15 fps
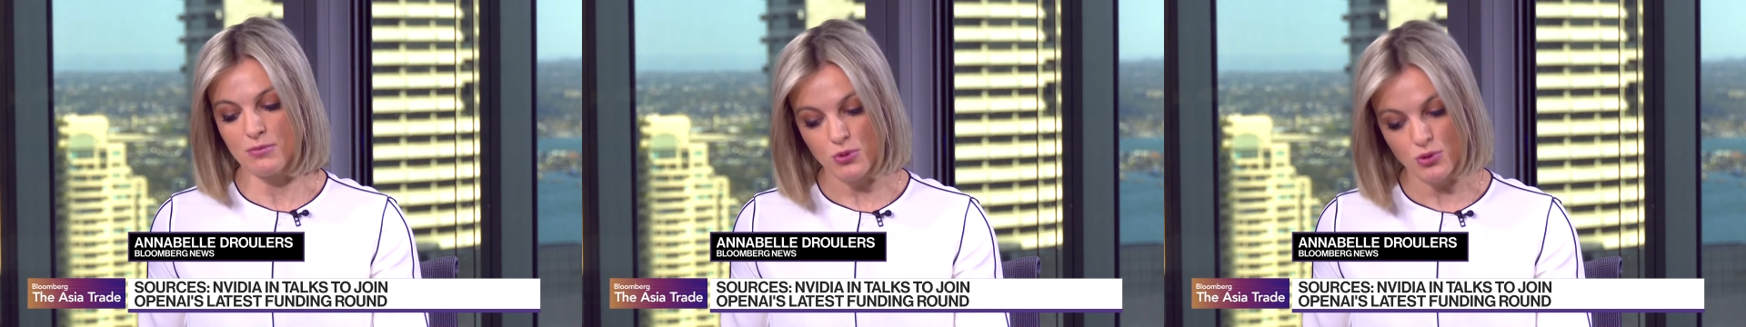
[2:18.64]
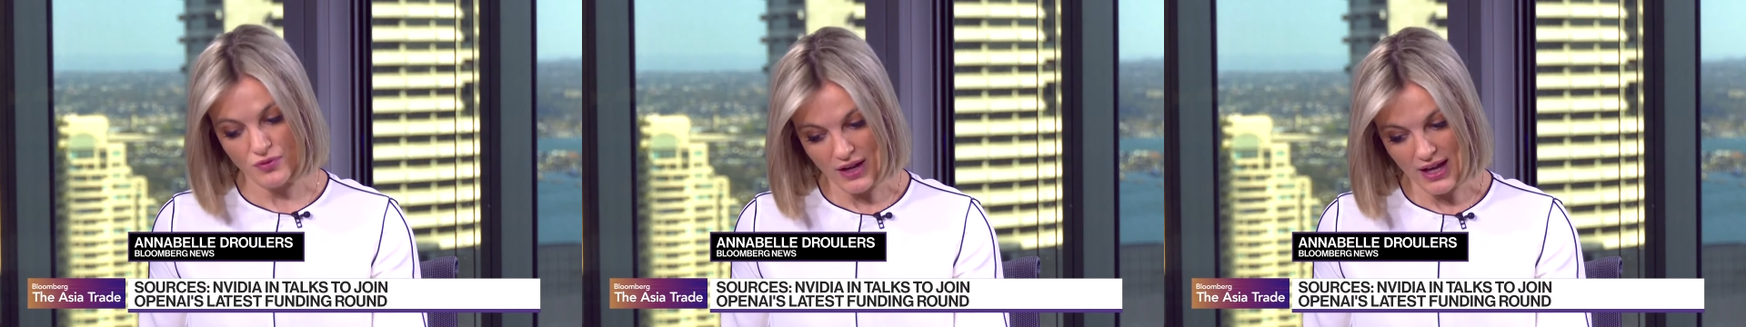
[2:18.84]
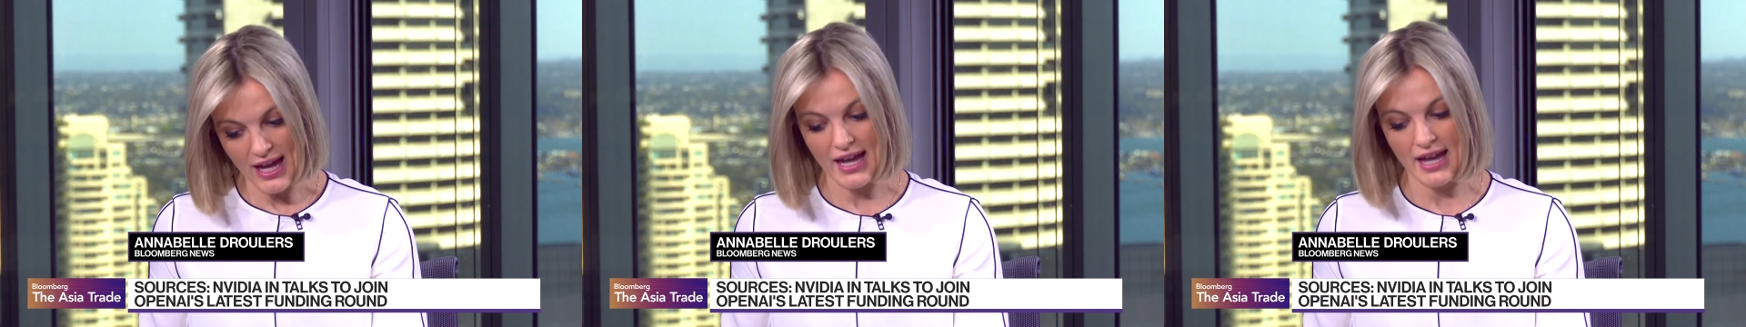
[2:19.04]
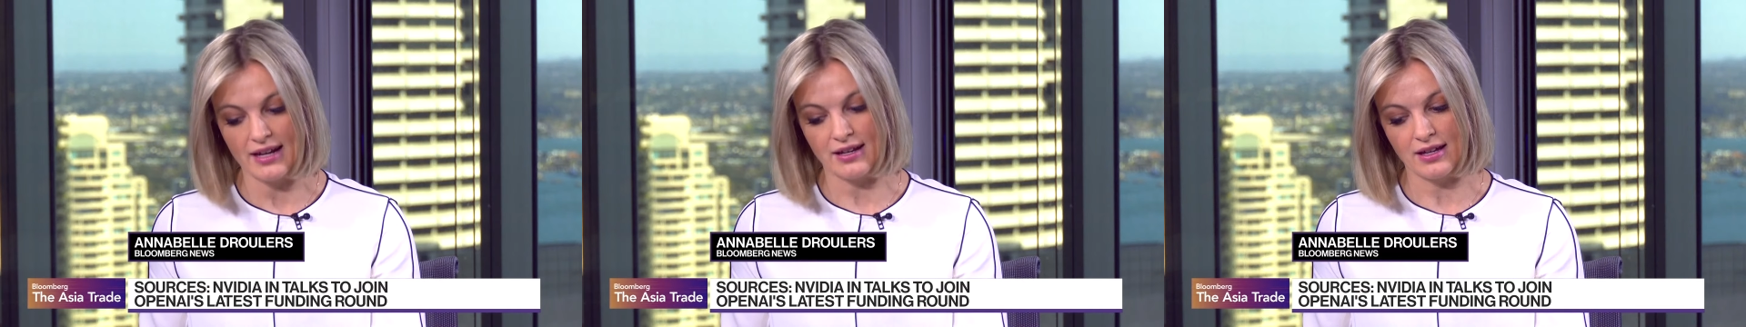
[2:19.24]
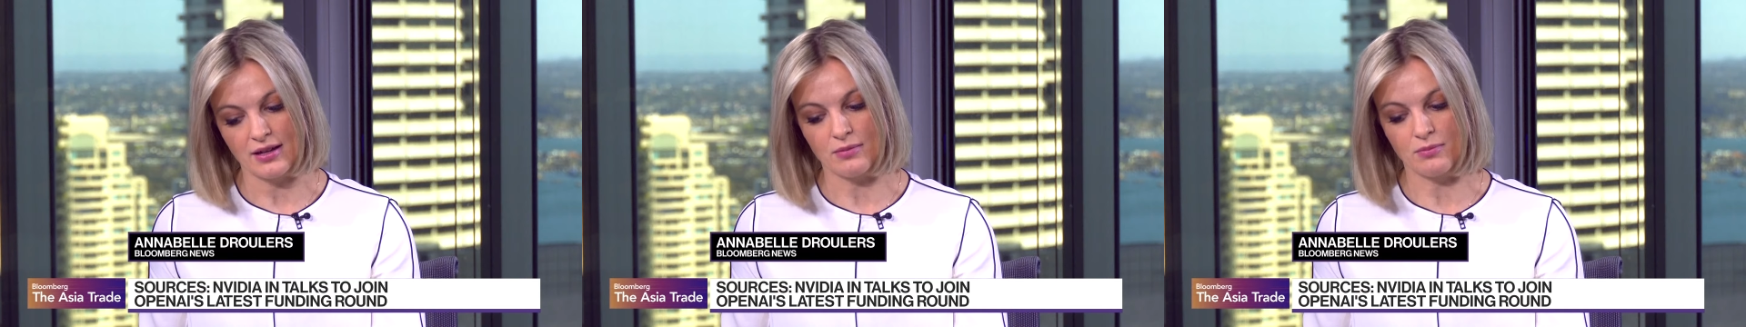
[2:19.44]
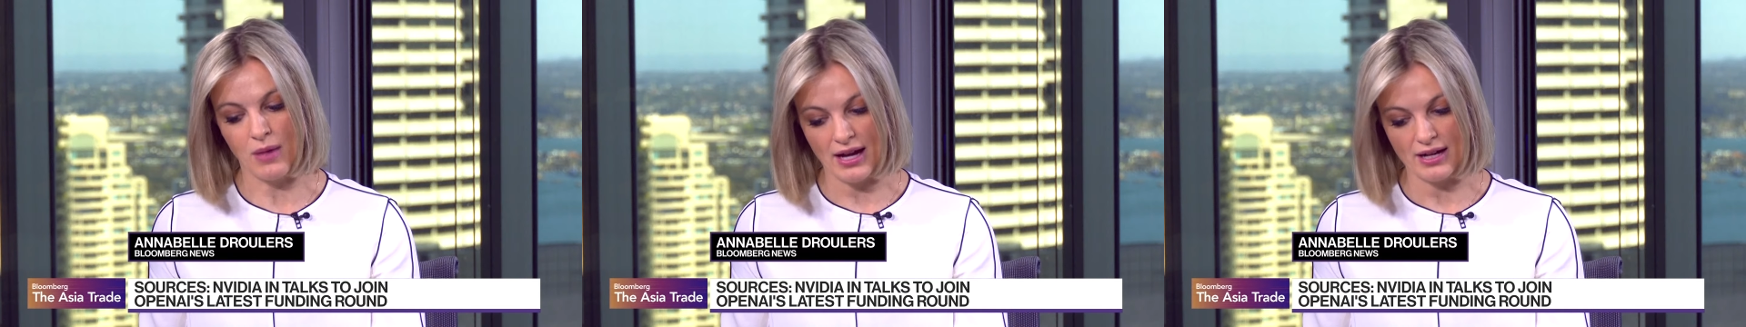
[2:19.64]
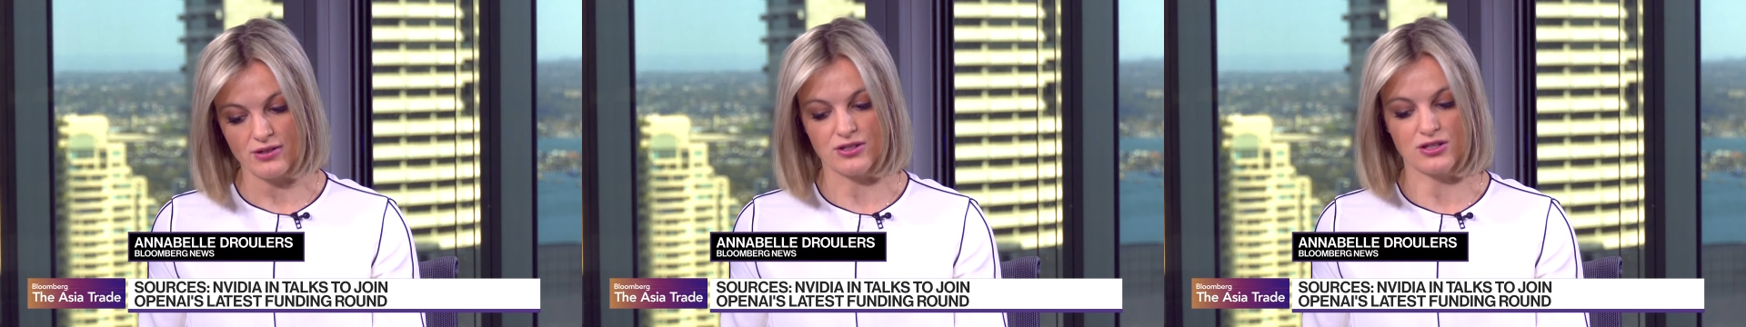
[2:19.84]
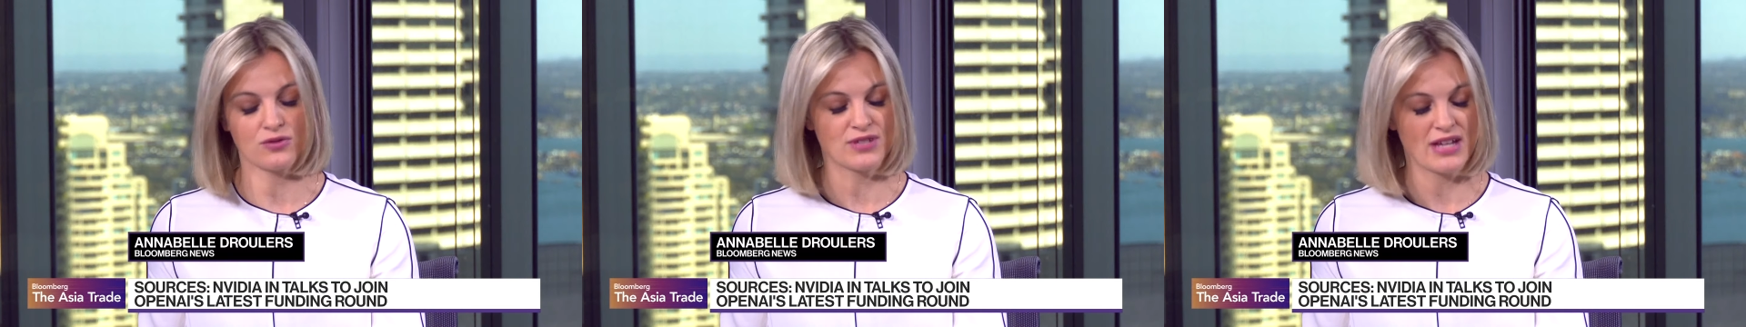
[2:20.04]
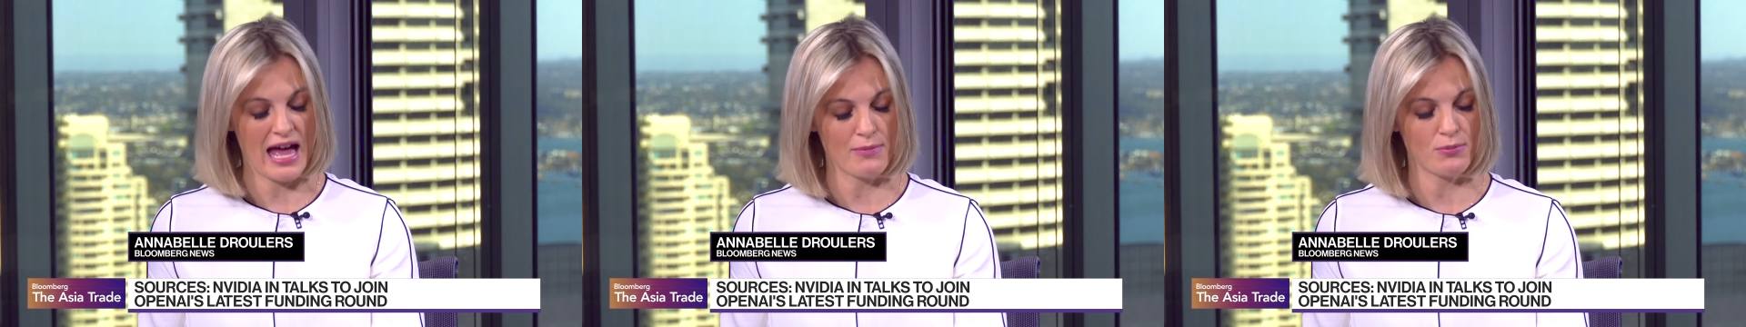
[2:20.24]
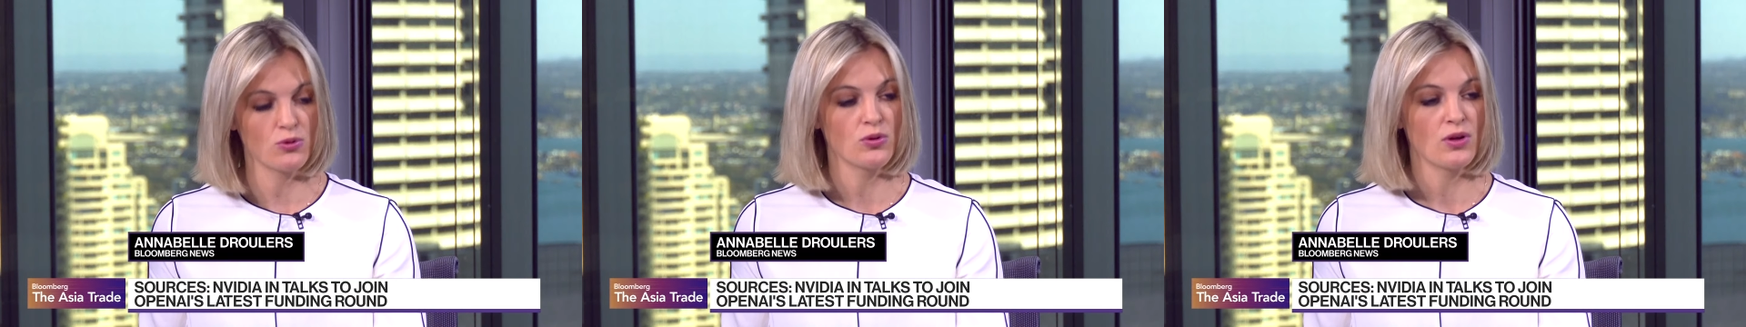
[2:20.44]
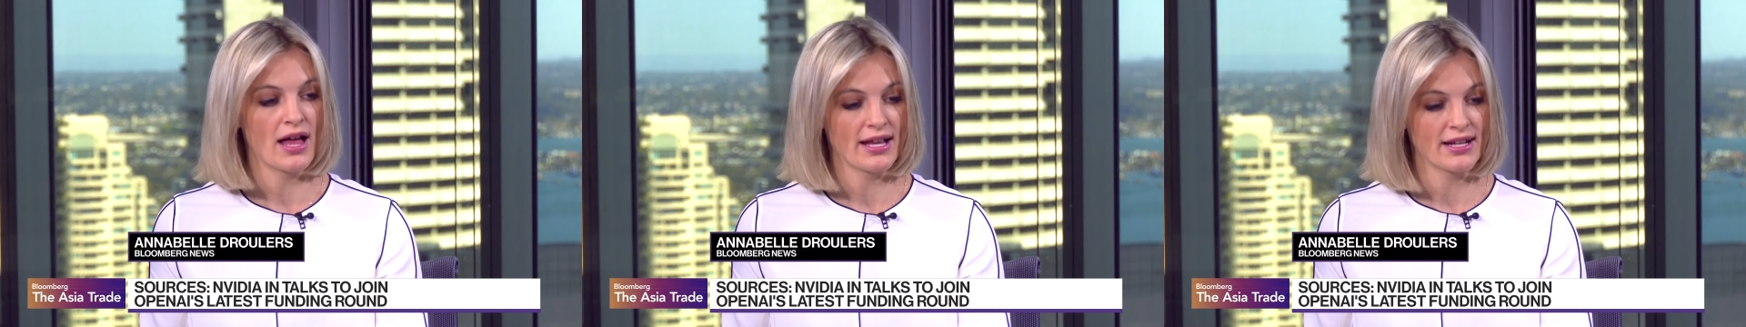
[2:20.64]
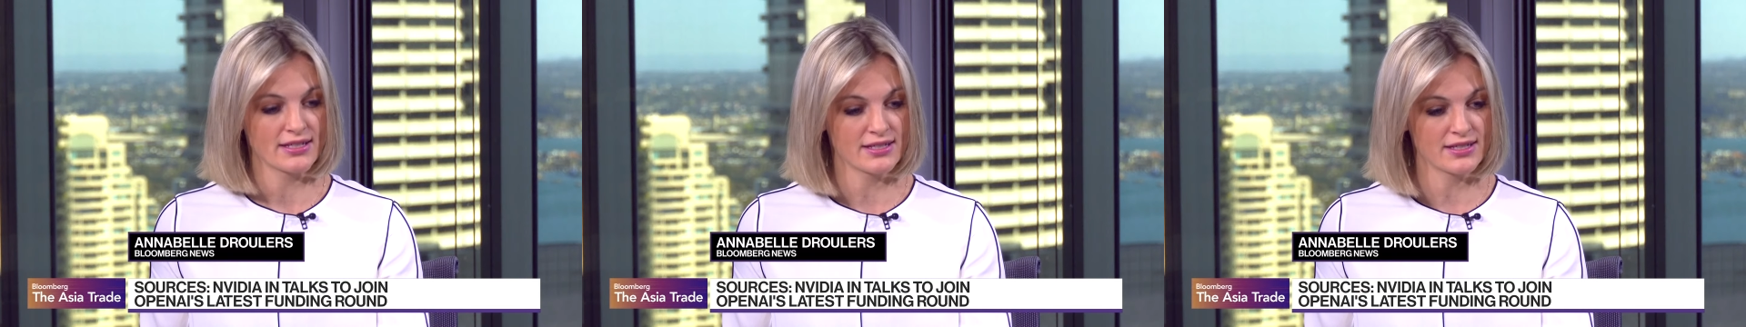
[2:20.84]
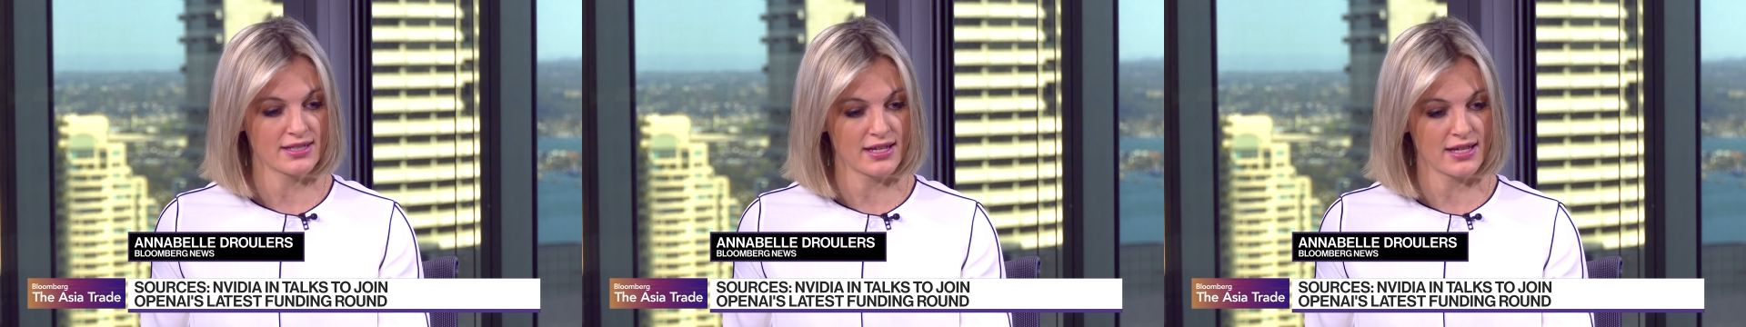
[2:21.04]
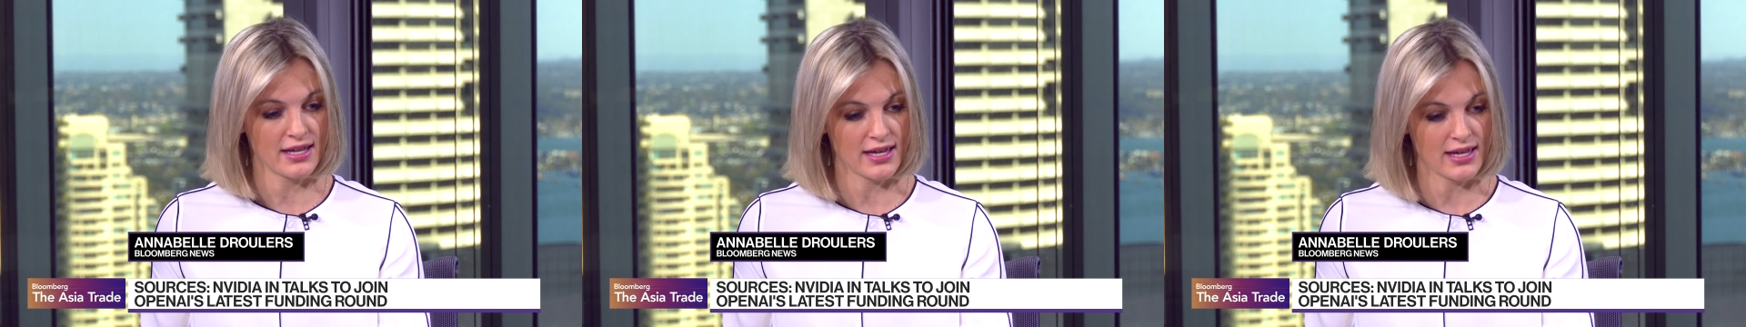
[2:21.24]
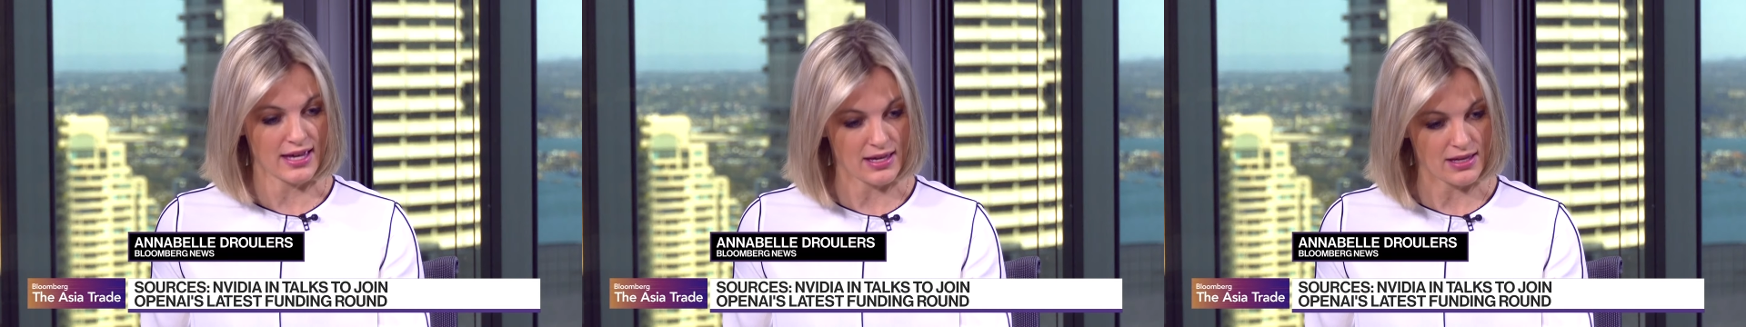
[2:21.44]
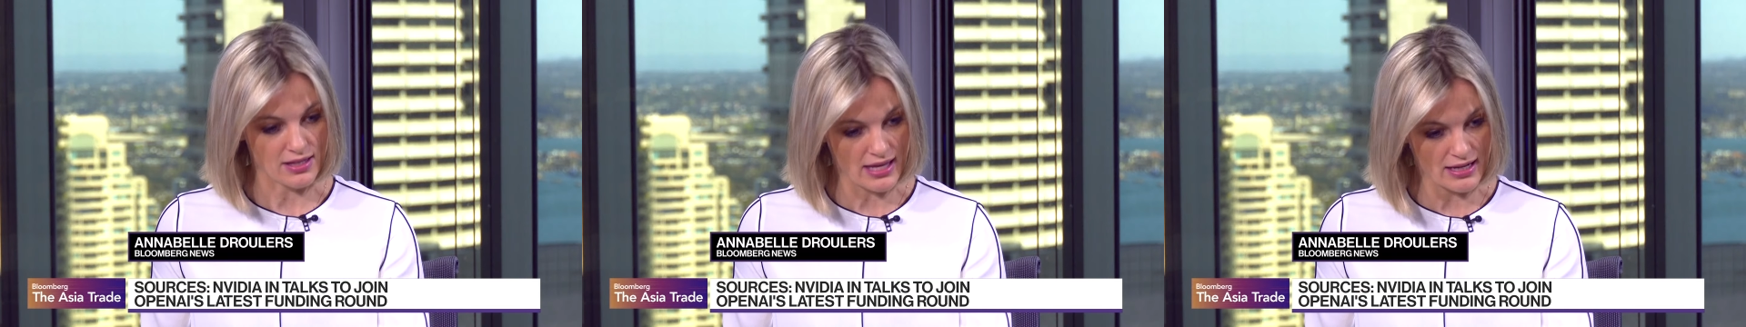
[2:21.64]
they move ahead, Microsoft, Apple and uh,